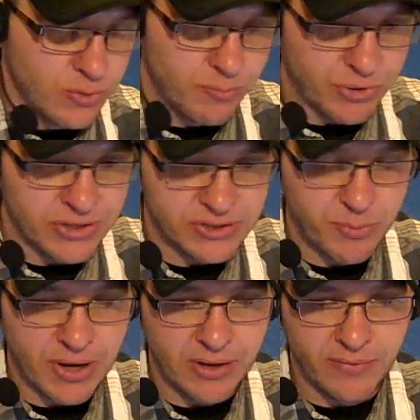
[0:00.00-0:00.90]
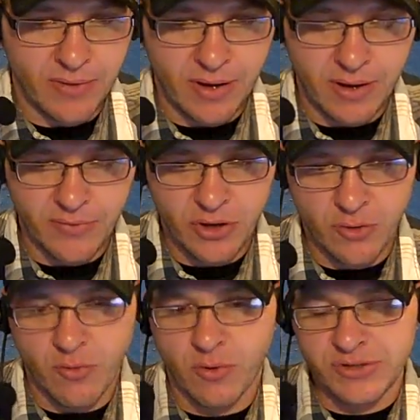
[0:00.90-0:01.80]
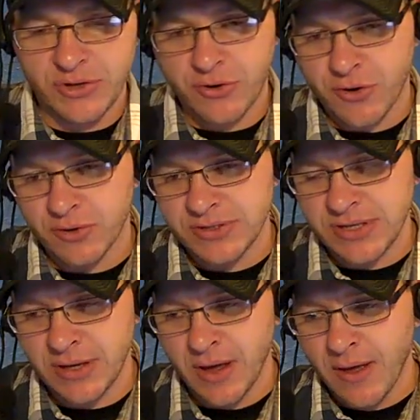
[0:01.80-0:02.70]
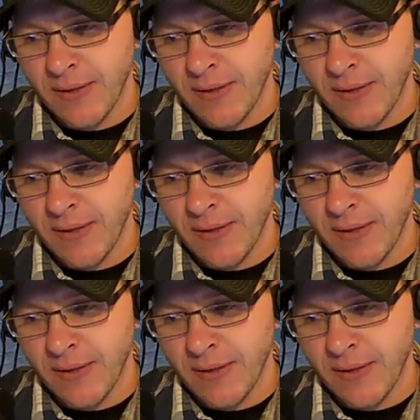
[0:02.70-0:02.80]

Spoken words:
to participate in the euro as their currency